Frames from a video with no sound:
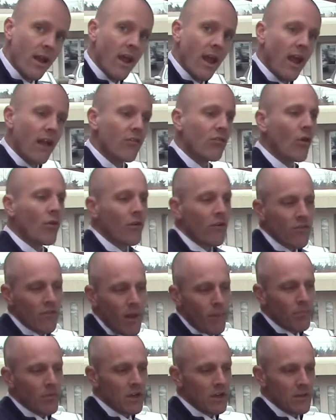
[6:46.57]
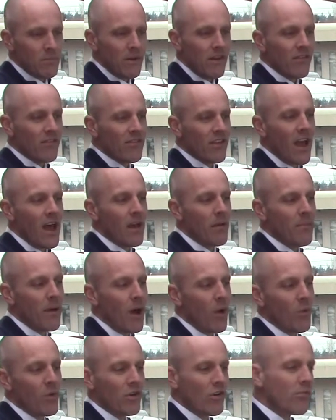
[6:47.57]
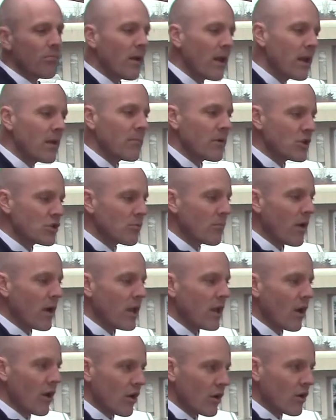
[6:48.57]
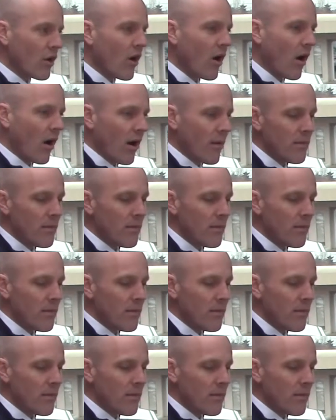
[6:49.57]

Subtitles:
And so there's something to be said about when you're spending a bunch of money on a car.